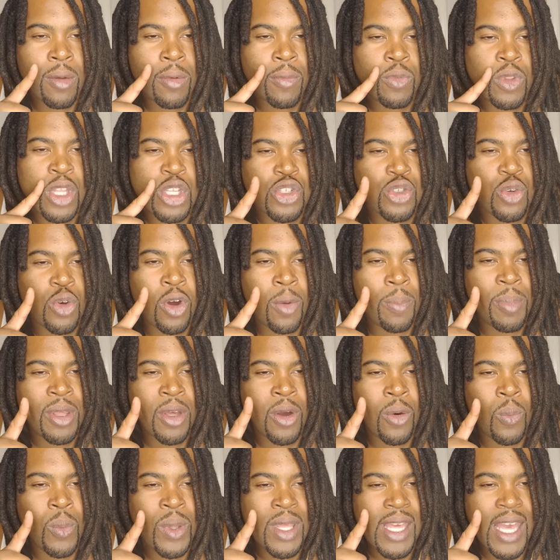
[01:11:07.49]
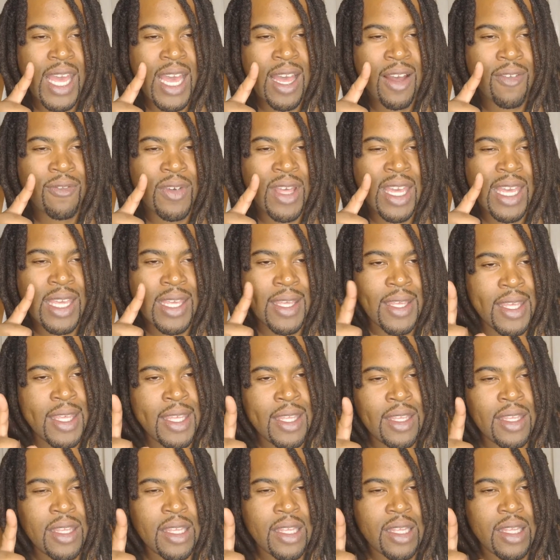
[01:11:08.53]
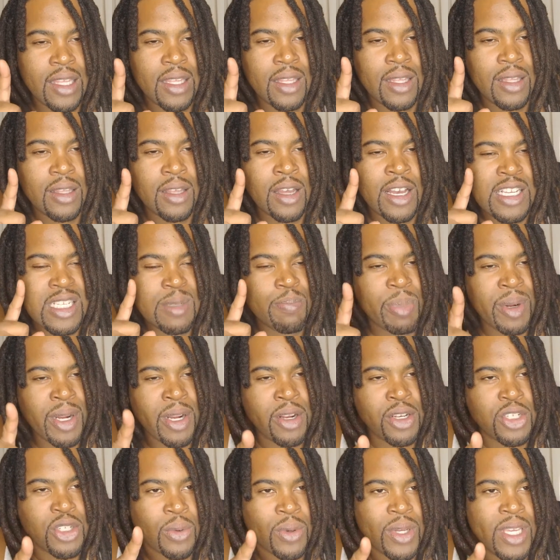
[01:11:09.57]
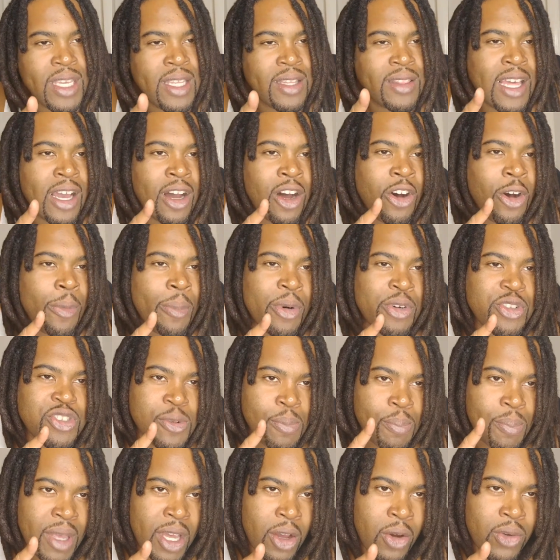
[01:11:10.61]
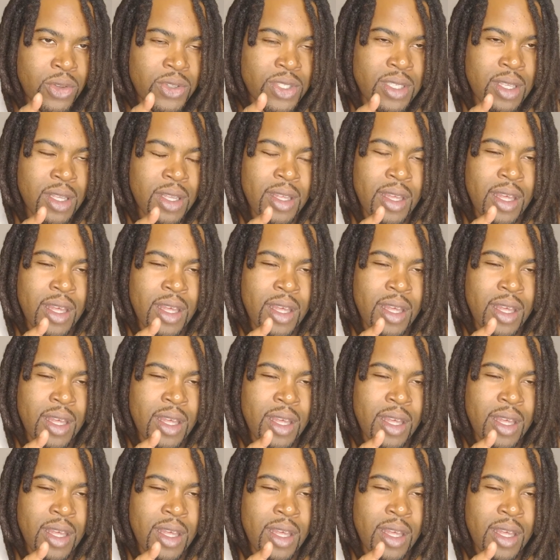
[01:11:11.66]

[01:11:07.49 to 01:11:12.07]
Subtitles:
The Scorpio, we have a heat, a spiritual heat that almost melts